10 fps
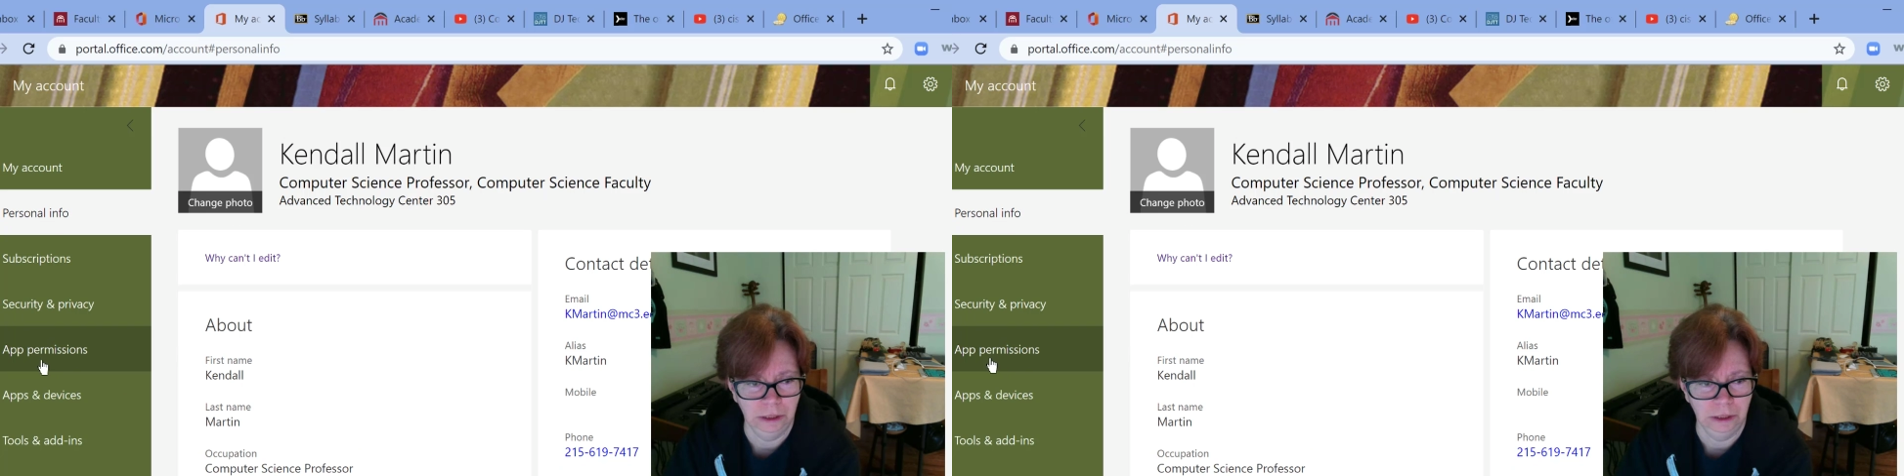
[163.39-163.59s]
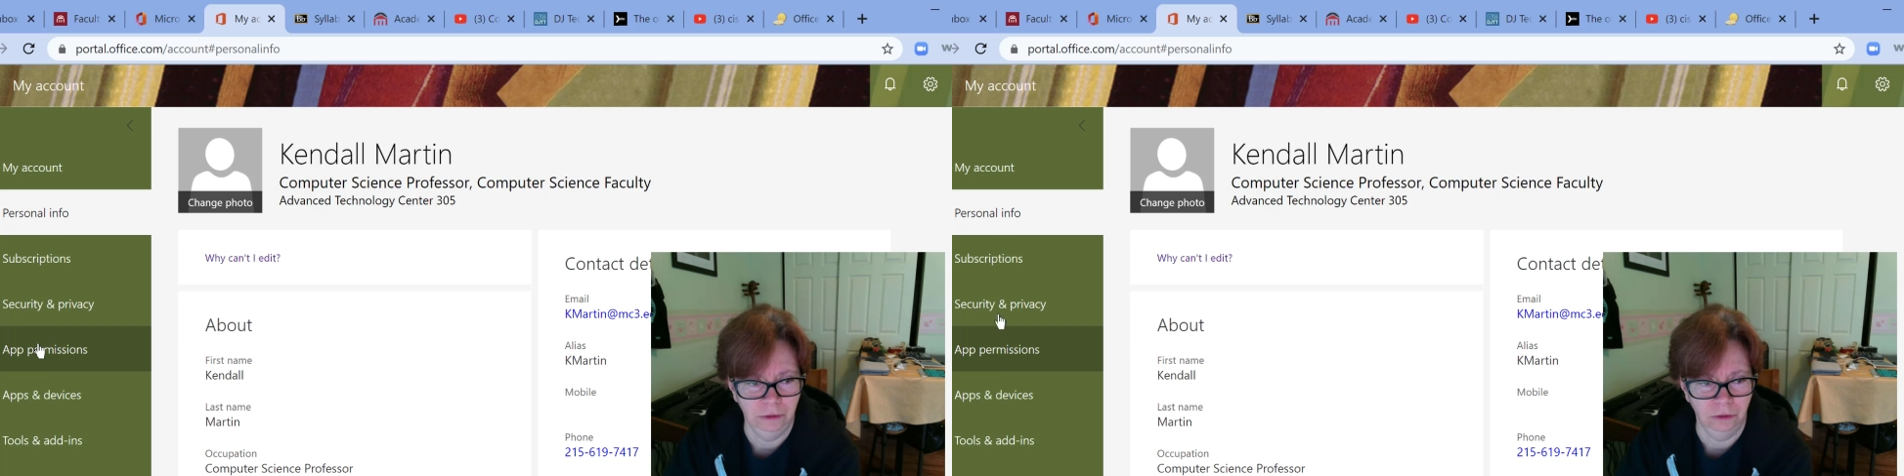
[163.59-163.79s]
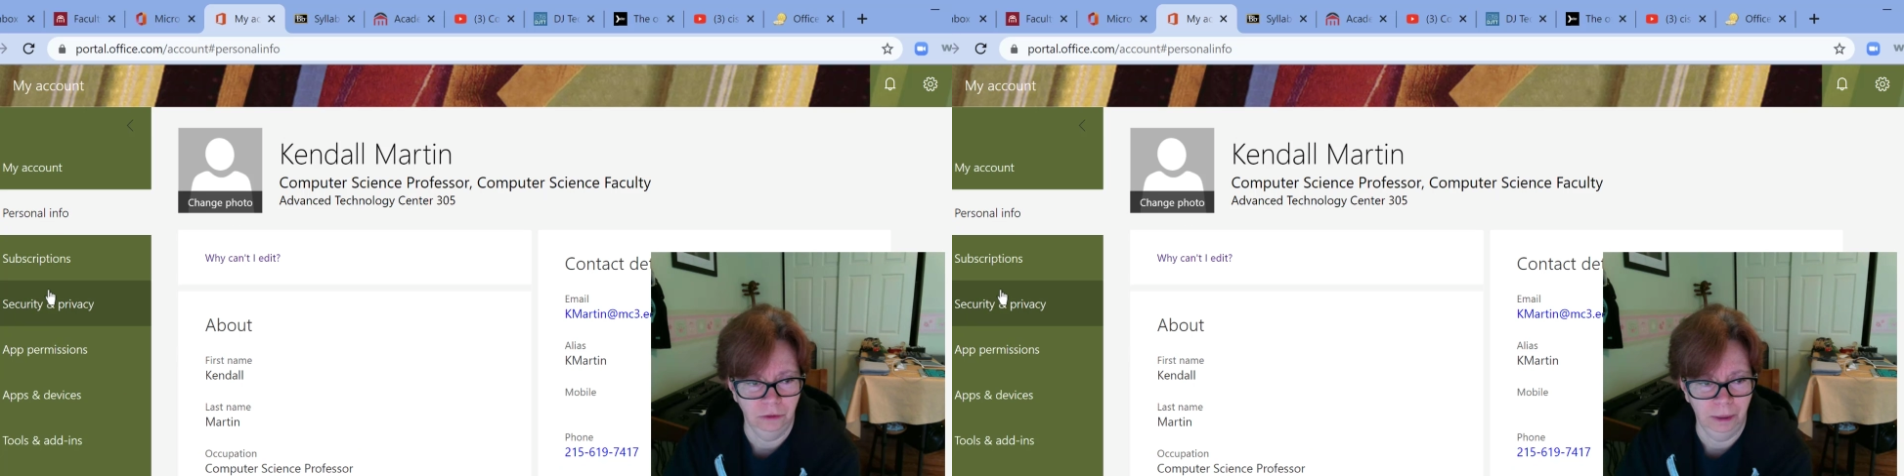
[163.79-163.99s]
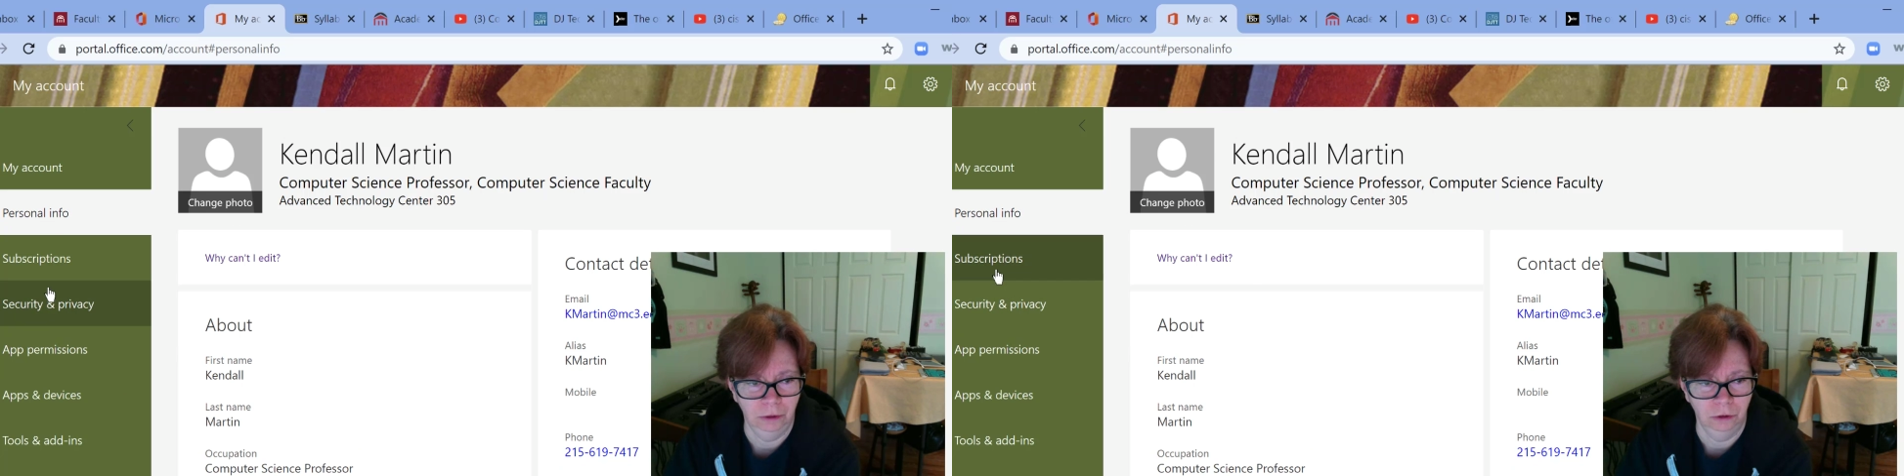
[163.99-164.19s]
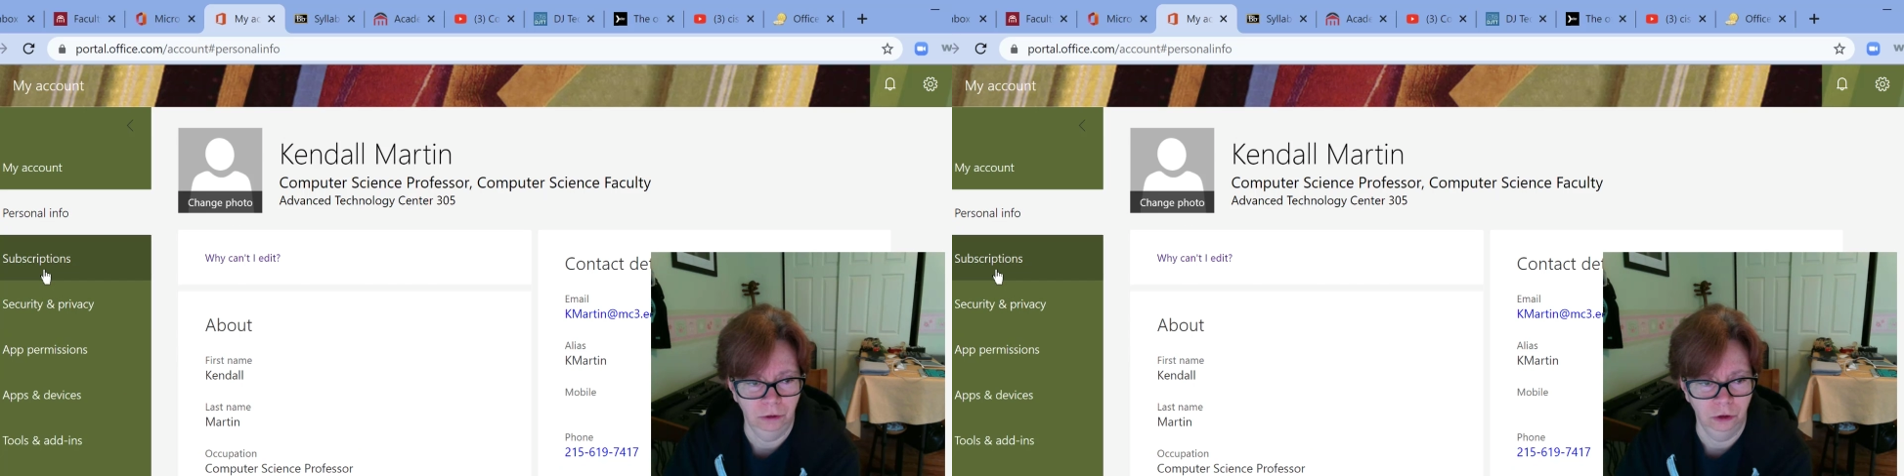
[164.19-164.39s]
has
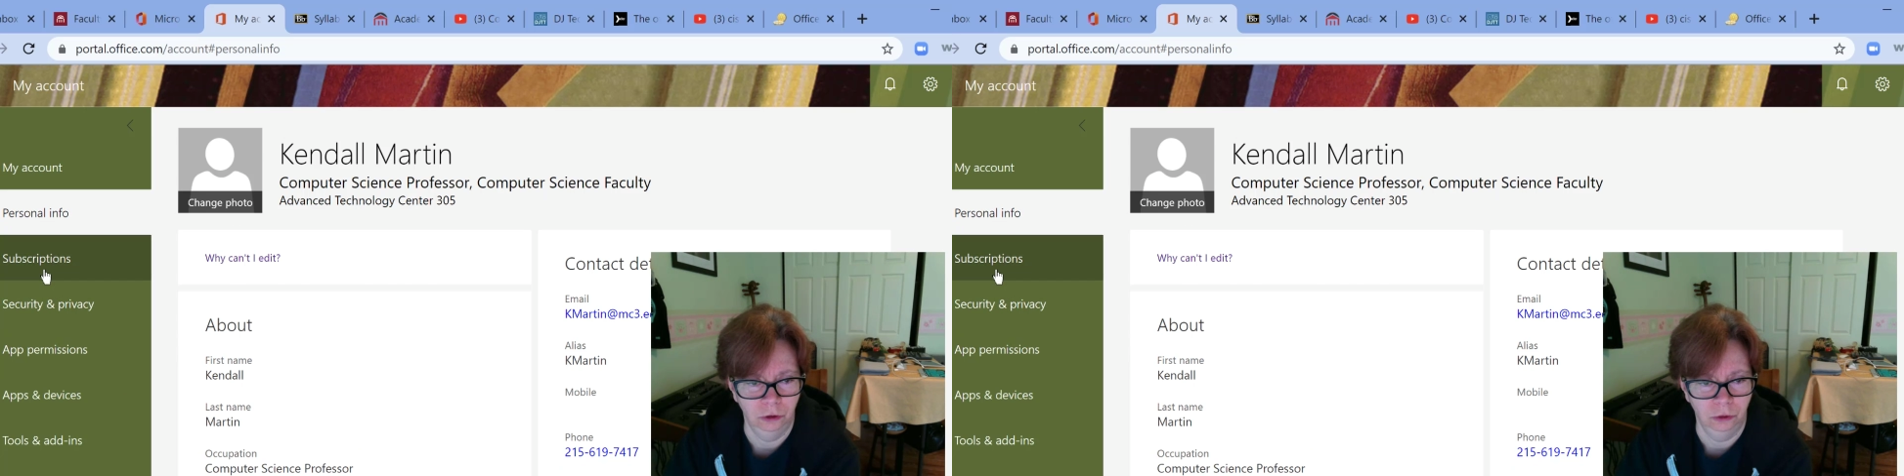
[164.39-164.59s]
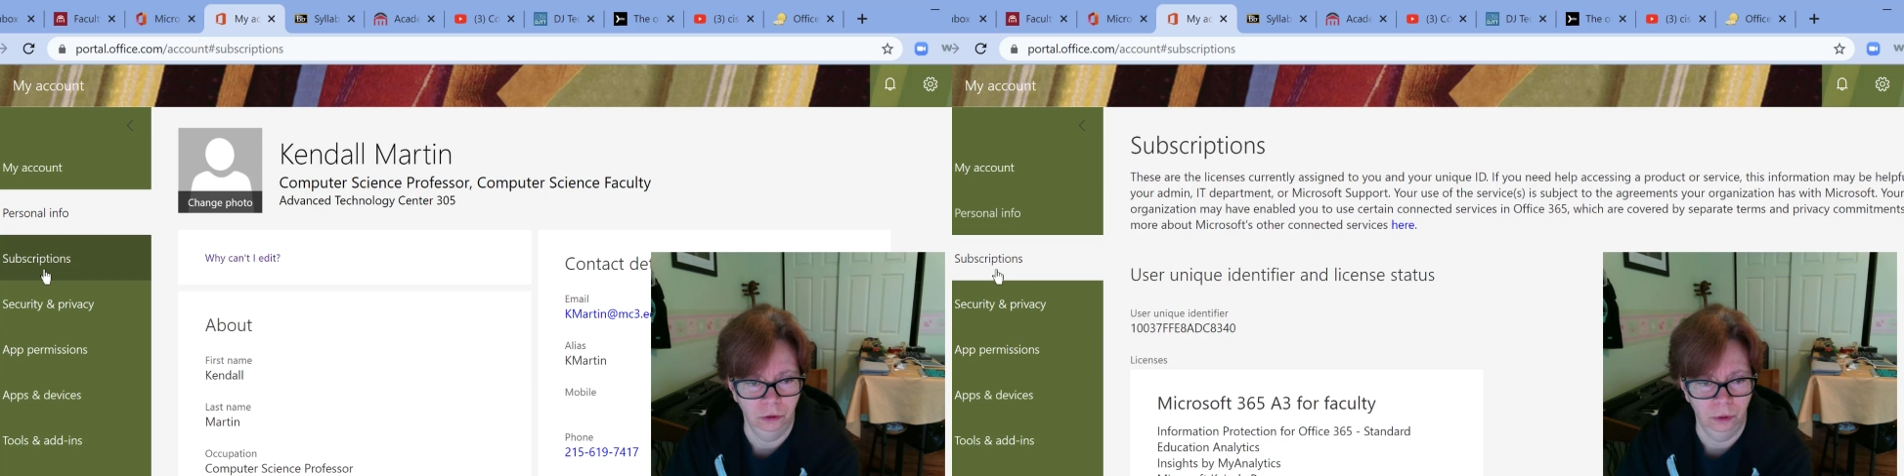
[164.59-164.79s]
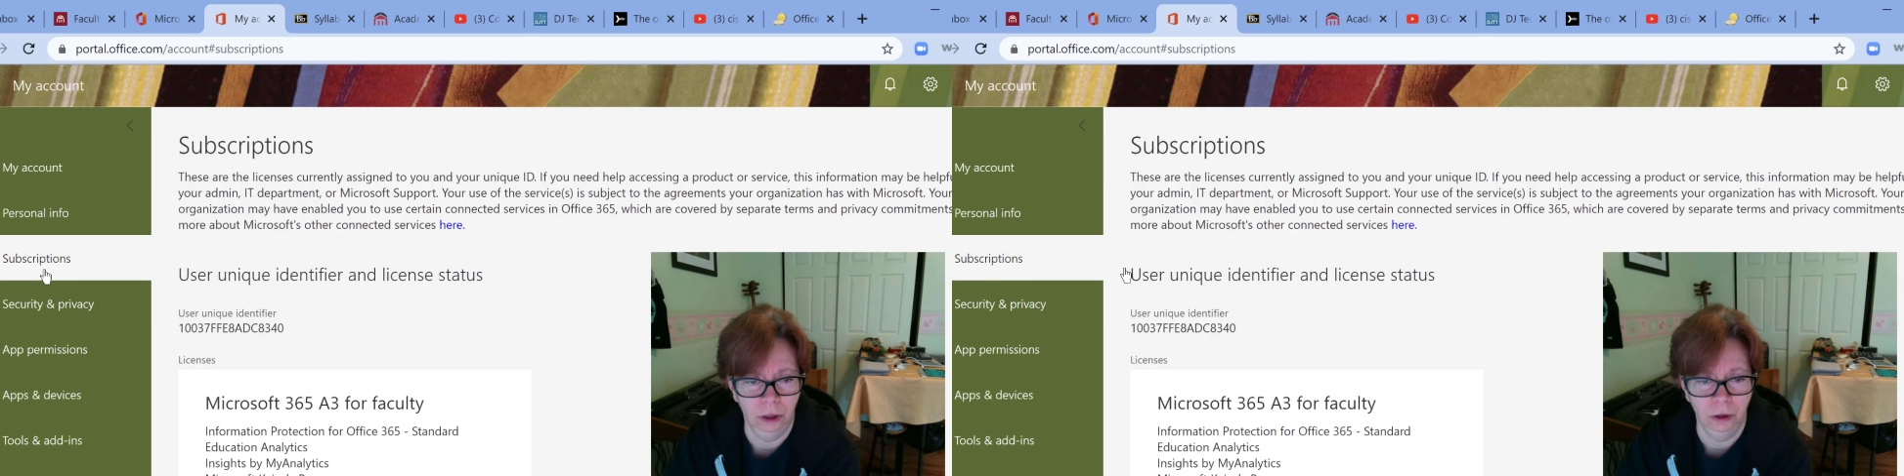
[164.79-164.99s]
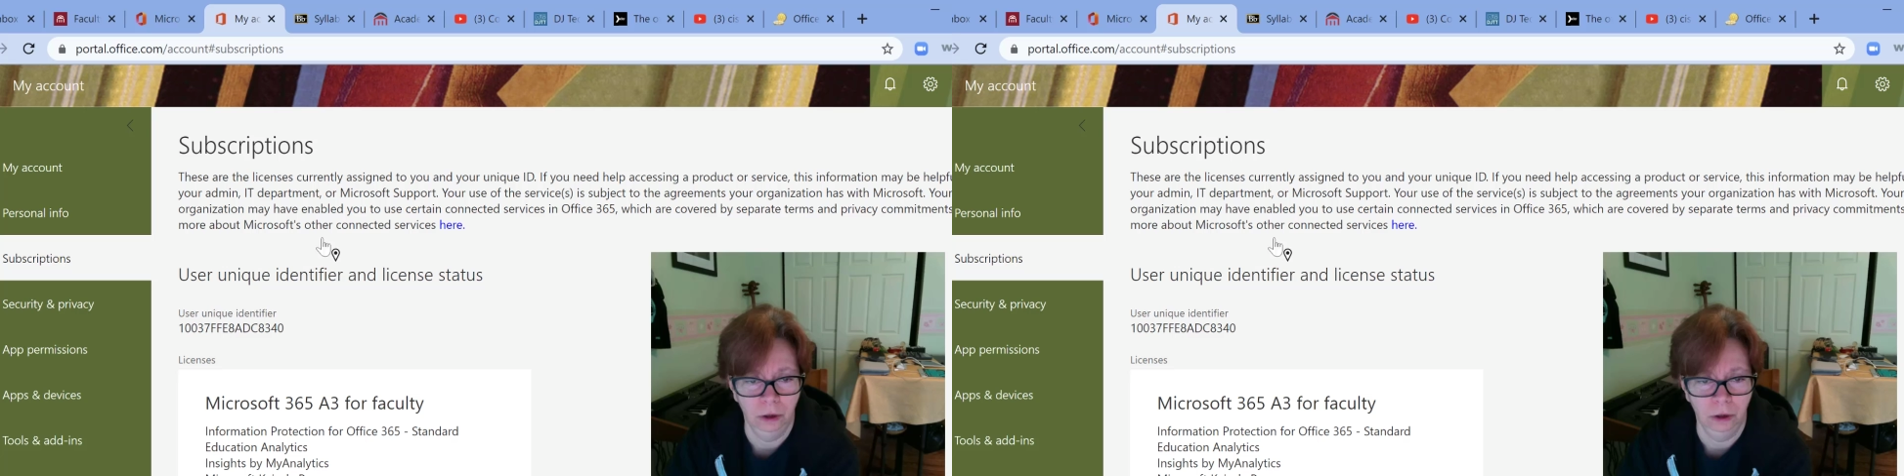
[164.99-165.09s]
about you,